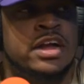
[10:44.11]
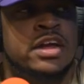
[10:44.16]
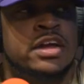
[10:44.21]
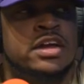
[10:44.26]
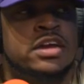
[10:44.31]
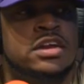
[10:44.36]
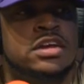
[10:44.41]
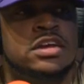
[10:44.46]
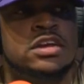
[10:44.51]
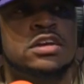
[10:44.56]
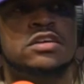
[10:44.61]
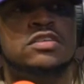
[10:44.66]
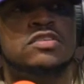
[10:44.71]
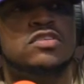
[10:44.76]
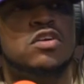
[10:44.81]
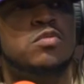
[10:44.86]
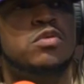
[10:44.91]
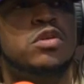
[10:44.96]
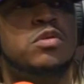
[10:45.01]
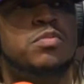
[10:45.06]
I had
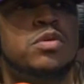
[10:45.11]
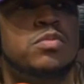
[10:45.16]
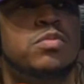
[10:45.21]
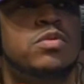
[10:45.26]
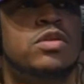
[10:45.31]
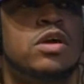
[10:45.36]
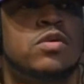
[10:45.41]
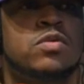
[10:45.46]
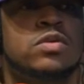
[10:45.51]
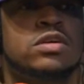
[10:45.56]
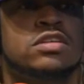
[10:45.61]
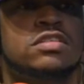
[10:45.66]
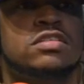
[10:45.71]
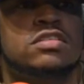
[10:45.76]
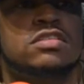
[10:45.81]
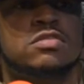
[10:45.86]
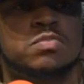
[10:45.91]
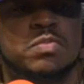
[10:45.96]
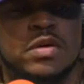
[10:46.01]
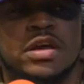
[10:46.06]
so many people that were
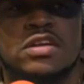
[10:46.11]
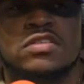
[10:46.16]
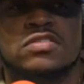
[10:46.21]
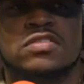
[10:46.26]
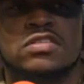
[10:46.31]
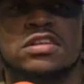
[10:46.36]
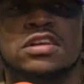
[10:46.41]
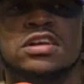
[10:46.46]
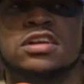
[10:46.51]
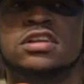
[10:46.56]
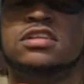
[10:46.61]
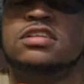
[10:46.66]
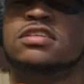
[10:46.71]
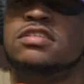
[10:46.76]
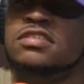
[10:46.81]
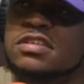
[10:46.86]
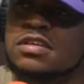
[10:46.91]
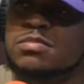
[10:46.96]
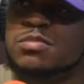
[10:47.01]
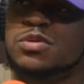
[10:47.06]
anticipating on the end of
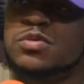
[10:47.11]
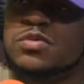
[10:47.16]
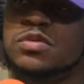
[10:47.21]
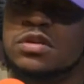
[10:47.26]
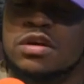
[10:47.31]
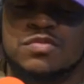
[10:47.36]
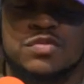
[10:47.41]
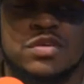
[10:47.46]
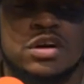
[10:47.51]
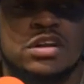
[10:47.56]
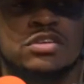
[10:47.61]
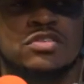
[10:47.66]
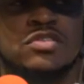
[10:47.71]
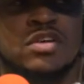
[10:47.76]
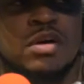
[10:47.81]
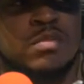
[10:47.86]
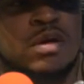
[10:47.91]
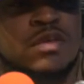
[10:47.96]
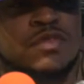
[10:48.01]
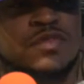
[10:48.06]
December when I finally
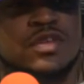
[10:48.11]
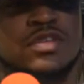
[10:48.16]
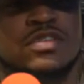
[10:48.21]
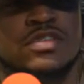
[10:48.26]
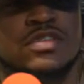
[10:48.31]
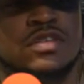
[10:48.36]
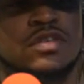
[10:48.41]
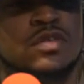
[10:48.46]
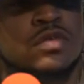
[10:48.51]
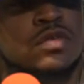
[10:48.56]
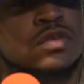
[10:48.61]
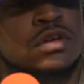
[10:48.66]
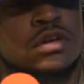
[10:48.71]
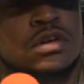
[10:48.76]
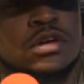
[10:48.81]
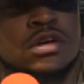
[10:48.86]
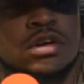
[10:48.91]
dropped my first single,